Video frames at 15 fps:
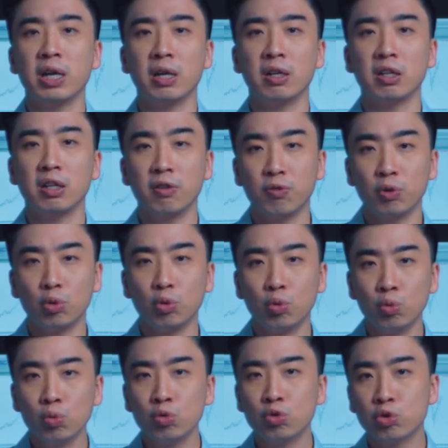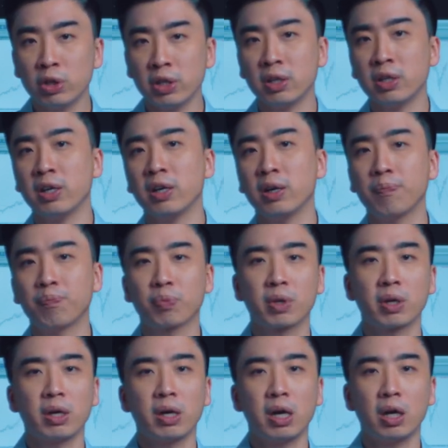and if you do trade there,
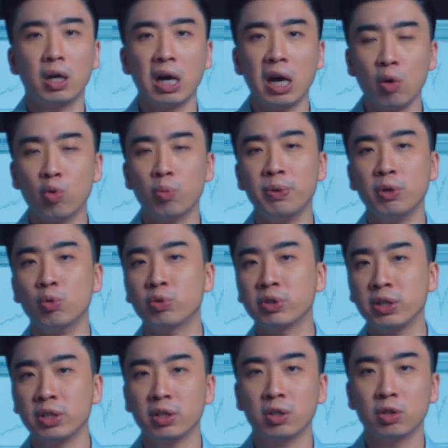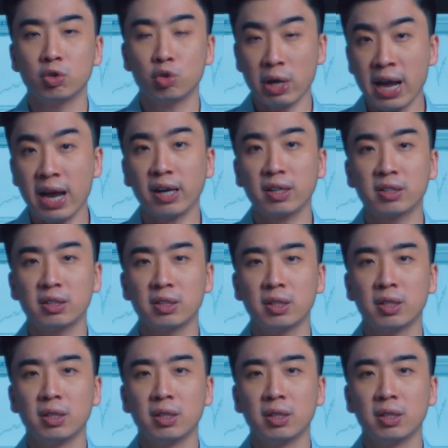I will be looking to act.